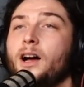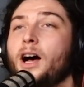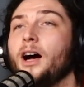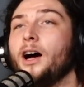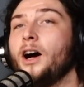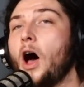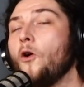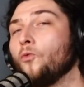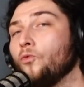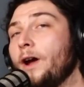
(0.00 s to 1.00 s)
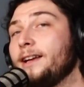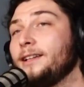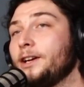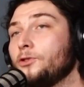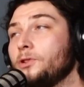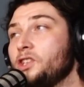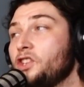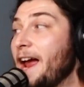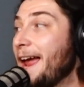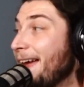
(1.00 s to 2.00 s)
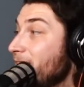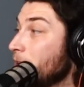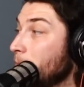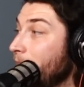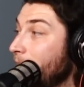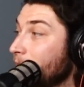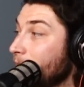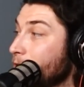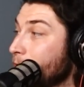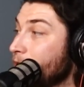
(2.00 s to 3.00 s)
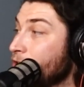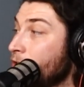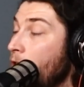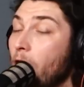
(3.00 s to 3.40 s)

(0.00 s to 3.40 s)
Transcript: uh, a red licorice and a black licorice,